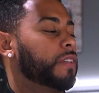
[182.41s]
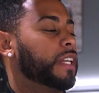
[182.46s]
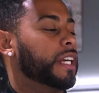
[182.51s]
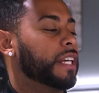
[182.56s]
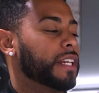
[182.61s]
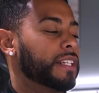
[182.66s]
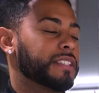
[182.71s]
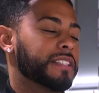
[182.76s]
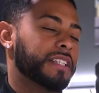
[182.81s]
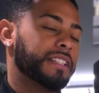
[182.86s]

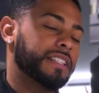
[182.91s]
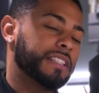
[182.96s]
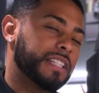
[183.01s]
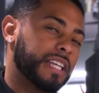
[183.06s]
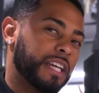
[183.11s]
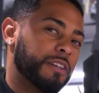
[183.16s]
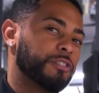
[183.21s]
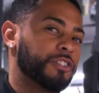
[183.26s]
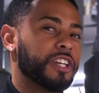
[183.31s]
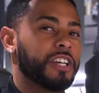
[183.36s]
Like I said, these
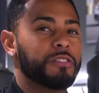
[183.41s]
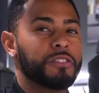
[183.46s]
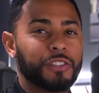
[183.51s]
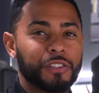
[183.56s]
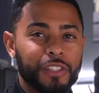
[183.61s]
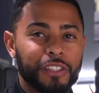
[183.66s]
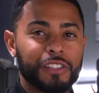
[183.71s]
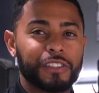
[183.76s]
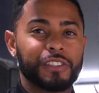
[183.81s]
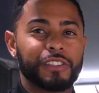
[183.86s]
camshaft
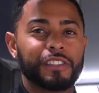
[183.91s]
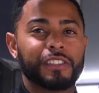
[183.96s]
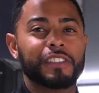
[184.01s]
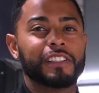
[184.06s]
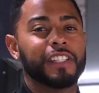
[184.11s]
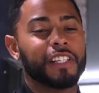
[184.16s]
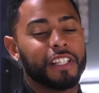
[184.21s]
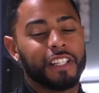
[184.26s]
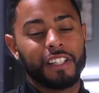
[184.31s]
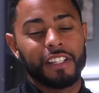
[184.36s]
adjusters,
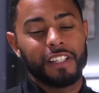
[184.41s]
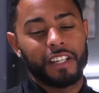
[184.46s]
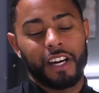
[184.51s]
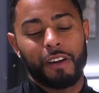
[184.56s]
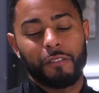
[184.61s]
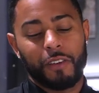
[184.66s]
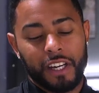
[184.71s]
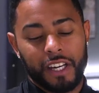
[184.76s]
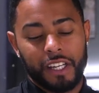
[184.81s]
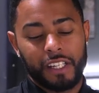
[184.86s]

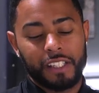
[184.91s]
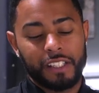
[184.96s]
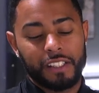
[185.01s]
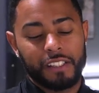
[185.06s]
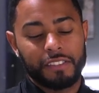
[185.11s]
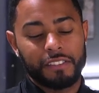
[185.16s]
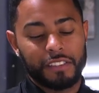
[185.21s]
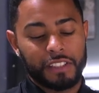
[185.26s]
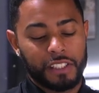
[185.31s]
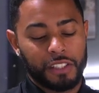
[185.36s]
I'm kind
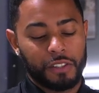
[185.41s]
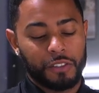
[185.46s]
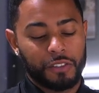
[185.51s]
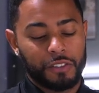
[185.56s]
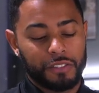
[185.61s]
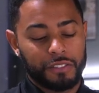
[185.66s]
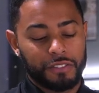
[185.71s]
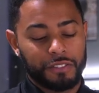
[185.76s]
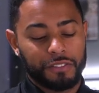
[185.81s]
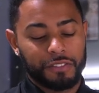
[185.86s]
of,
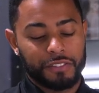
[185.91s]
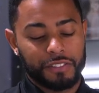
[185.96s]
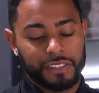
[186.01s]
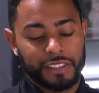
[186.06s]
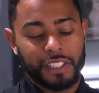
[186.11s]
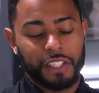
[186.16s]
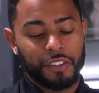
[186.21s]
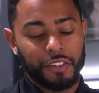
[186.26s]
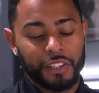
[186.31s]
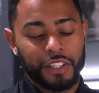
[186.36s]

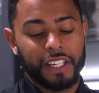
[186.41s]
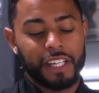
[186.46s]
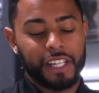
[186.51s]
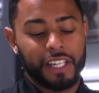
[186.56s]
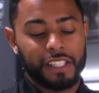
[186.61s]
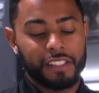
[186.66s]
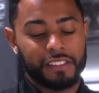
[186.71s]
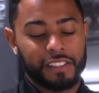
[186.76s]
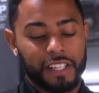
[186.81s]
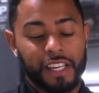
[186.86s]
telling you
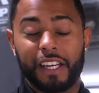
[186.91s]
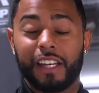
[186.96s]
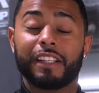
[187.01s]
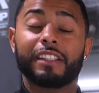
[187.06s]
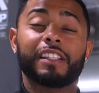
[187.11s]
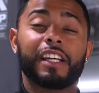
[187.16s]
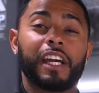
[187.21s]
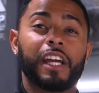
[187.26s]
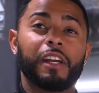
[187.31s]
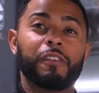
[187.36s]
guys ahead
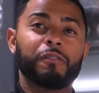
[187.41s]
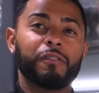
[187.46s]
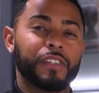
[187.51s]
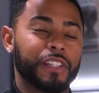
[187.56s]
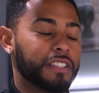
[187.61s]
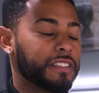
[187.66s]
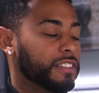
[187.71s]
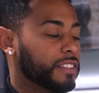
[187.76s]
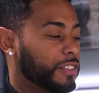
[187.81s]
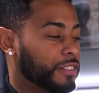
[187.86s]
of time,
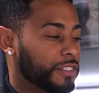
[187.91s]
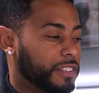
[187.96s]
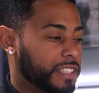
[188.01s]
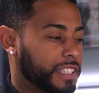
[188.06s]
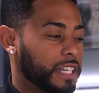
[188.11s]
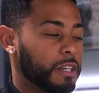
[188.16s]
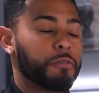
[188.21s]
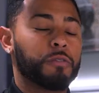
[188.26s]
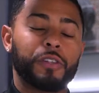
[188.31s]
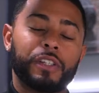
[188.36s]
but you
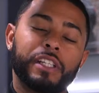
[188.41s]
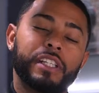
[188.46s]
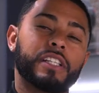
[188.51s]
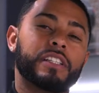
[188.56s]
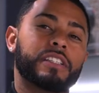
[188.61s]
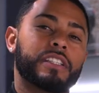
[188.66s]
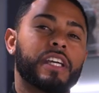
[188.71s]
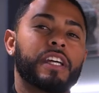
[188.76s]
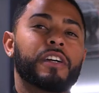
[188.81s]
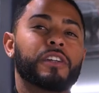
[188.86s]
definitely need
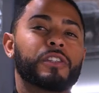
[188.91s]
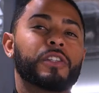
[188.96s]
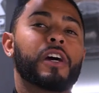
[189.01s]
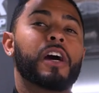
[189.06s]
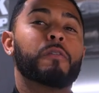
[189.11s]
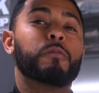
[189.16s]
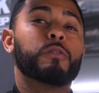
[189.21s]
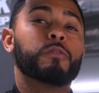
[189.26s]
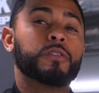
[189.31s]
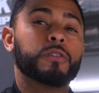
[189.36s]
to stay on
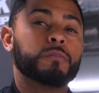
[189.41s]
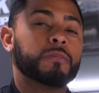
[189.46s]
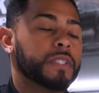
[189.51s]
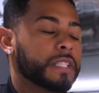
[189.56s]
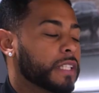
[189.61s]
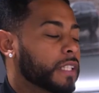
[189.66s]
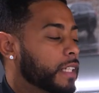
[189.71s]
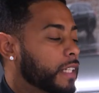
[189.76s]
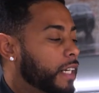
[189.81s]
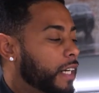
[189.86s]
top of
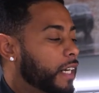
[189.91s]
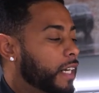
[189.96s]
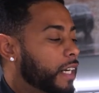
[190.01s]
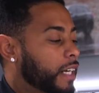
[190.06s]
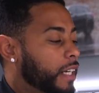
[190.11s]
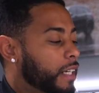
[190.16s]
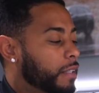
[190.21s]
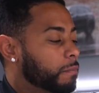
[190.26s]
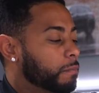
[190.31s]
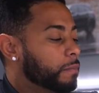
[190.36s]

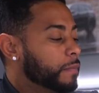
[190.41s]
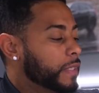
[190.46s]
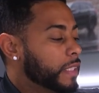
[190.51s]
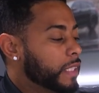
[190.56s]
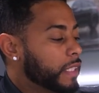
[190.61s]
them.